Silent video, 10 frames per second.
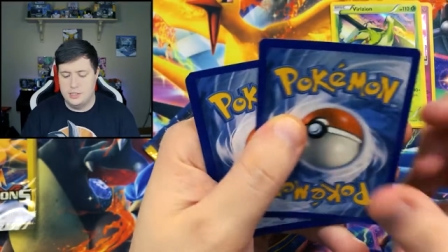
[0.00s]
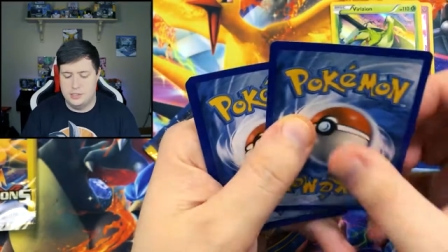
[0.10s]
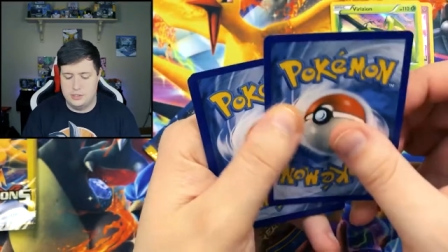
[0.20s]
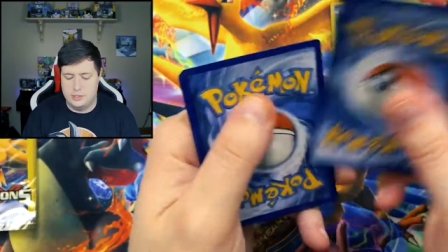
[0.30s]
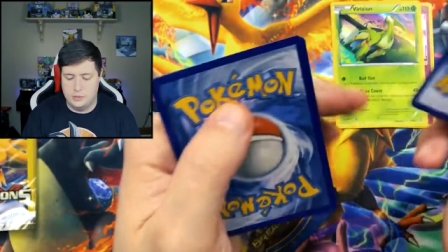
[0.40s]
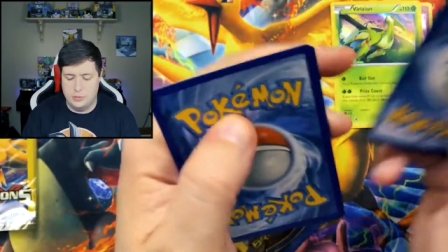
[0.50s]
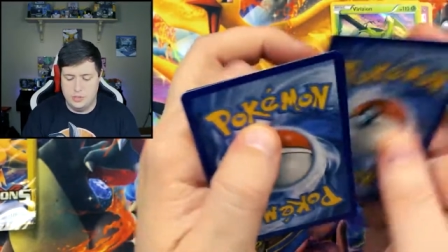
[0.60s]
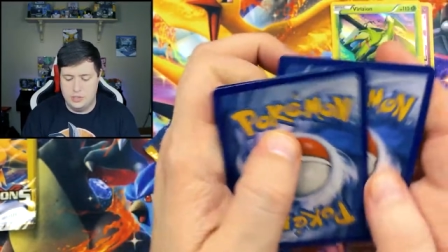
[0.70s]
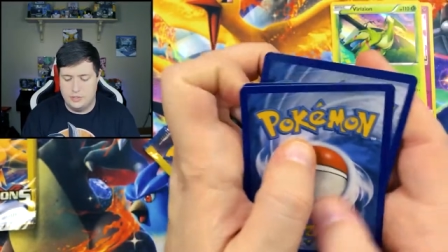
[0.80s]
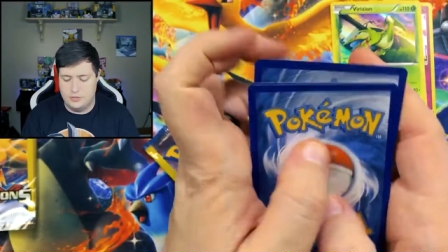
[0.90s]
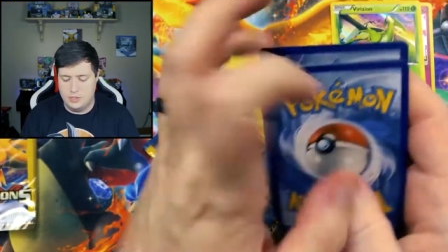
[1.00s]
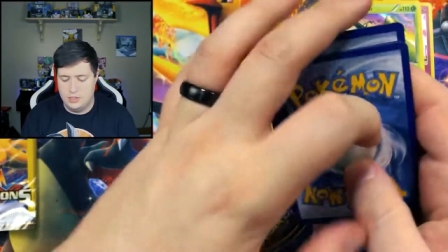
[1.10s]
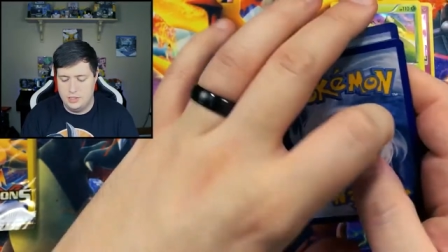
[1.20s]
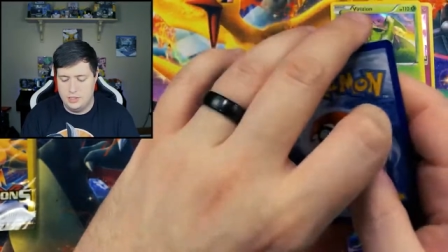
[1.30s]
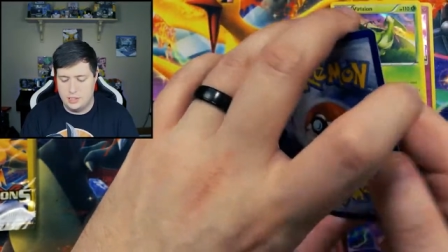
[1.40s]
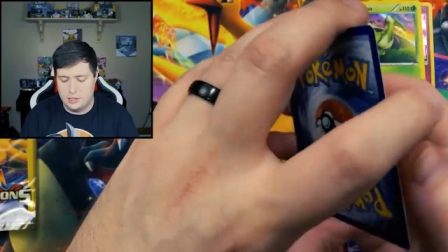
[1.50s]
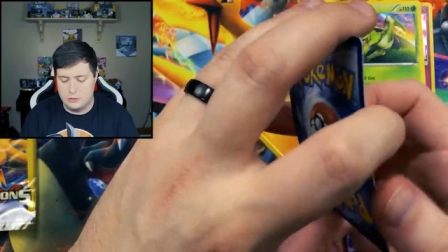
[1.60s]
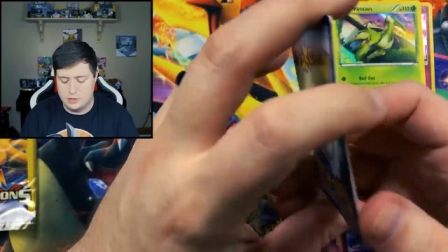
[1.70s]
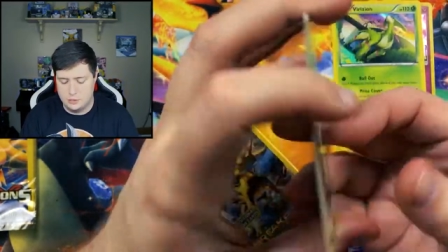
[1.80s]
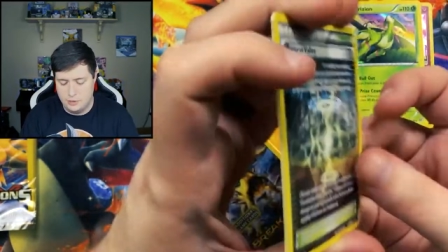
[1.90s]
Let's just do one to the front like
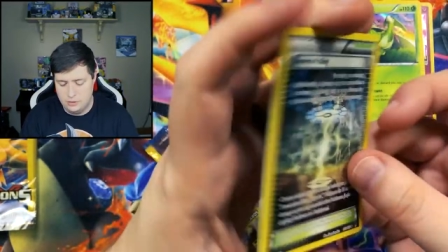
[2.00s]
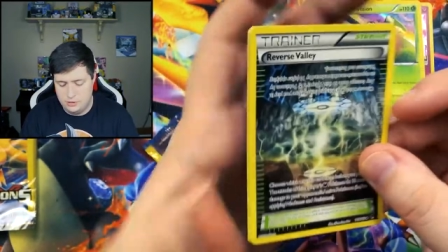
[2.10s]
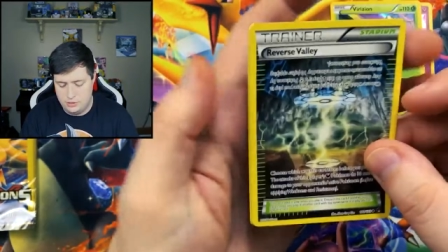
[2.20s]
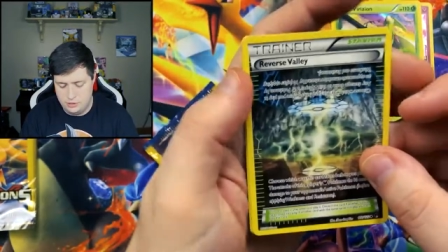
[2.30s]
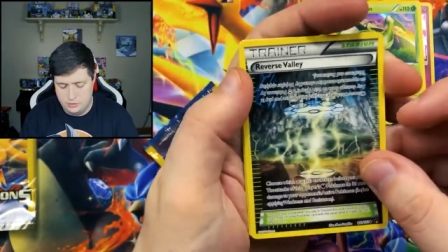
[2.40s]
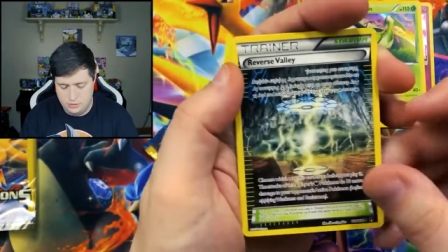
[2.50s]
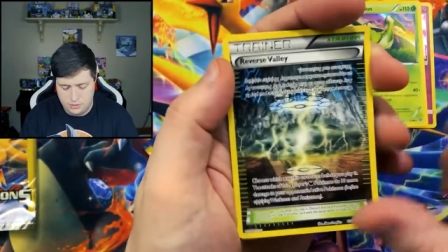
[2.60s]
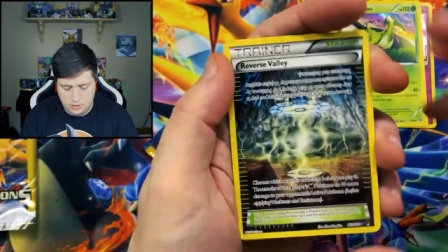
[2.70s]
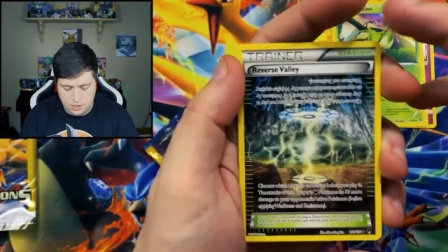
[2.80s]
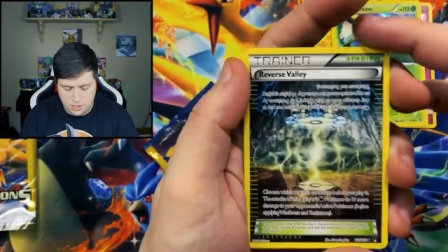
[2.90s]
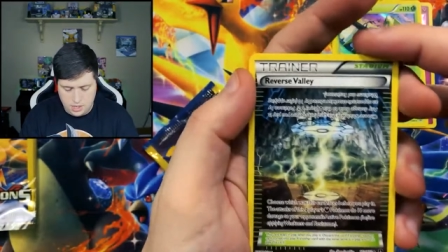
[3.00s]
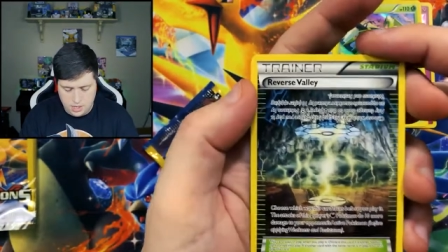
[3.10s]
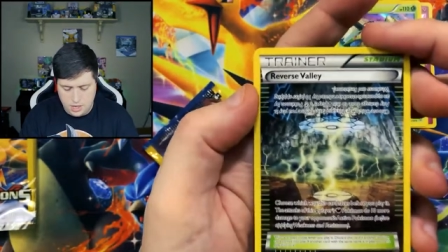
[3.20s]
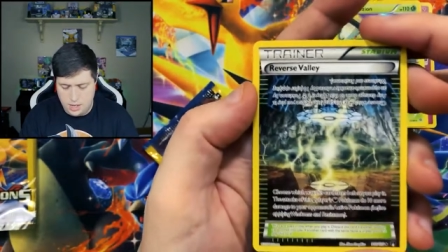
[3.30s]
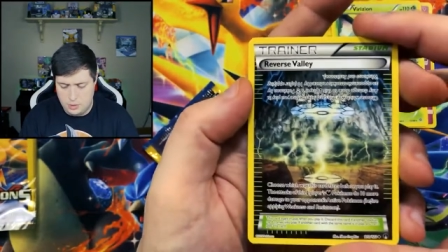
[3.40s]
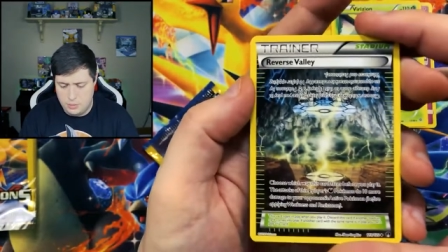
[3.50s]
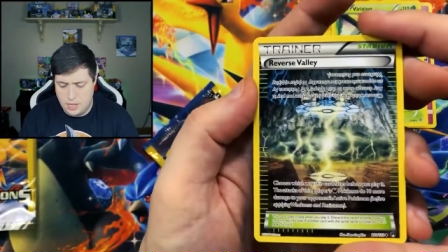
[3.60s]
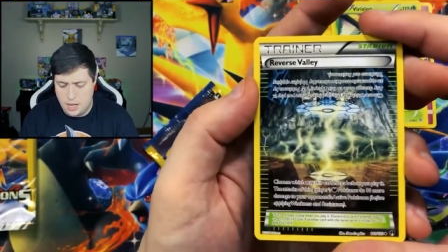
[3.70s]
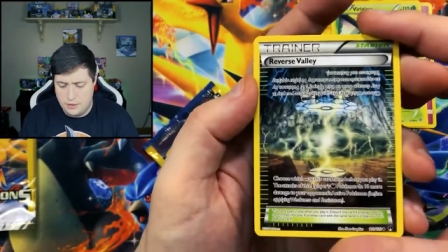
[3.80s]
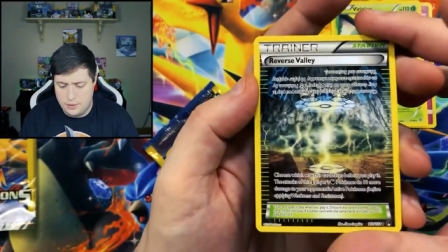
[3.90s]
we're supposed to. And
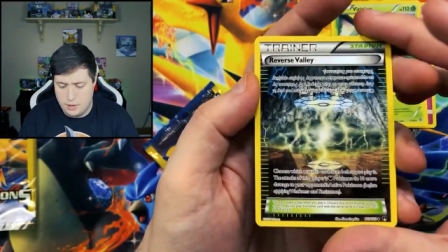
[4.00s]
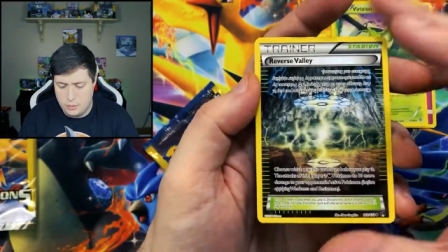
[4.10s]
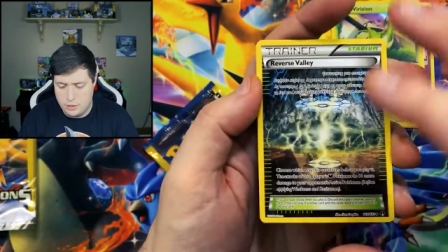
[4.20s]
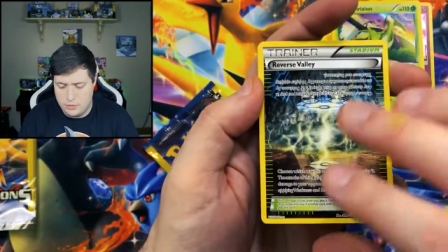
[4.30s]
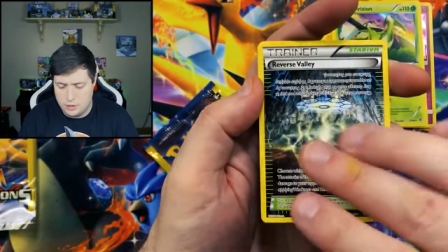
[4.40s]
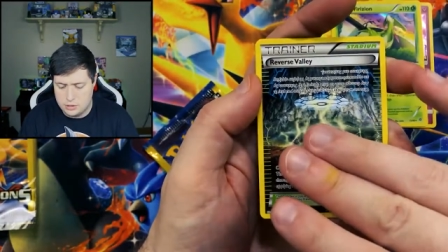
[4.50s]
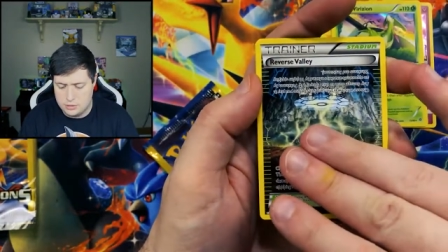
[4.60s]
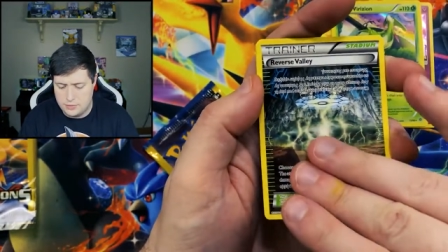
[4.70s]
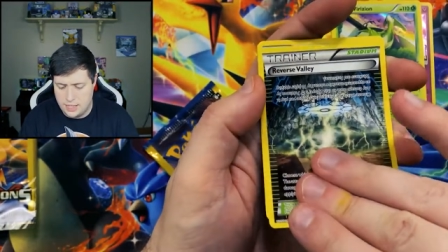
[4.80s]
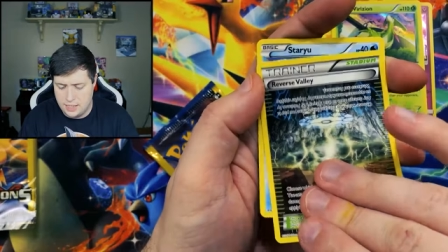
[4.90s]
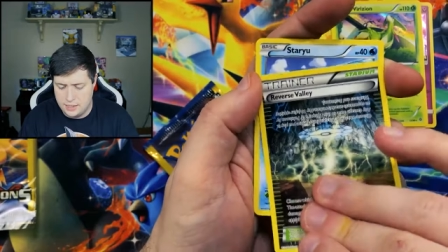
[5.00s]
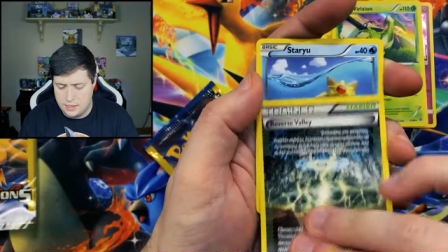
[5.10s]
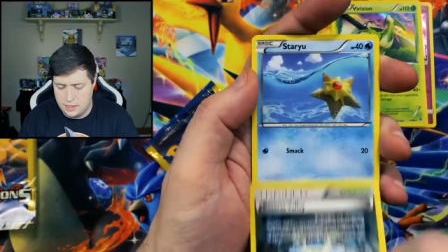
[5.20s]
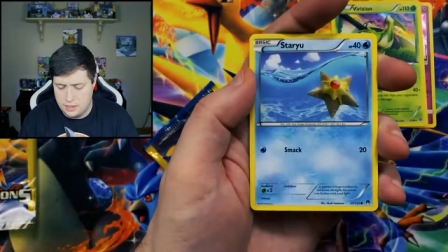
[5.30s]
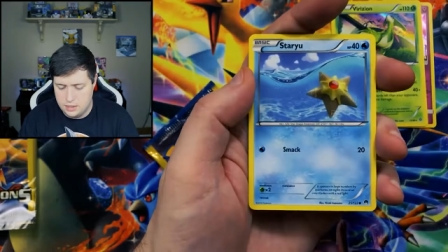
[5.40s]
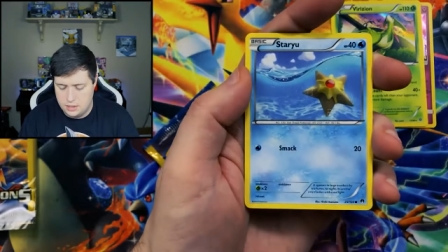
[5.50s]
we have a Reverse Valley.